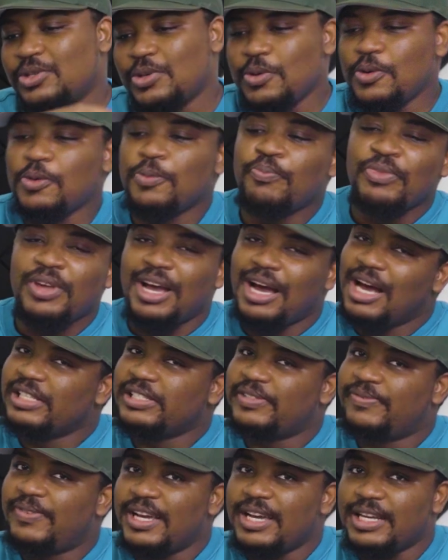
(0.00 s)
So
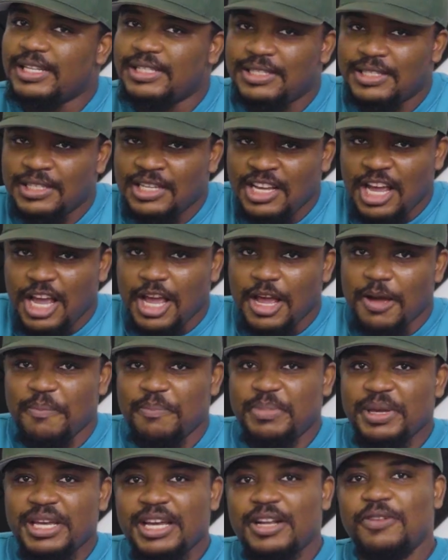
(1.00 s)
Hans Wirtz,
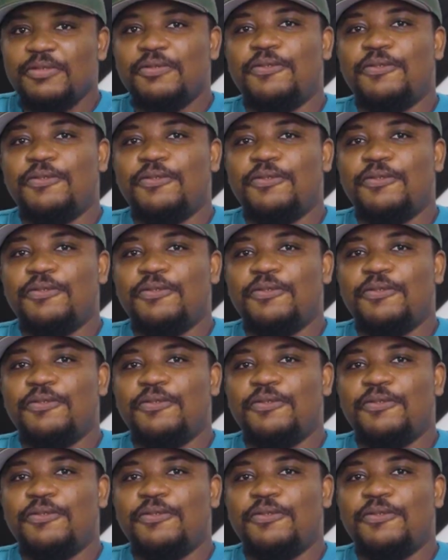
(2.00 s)
being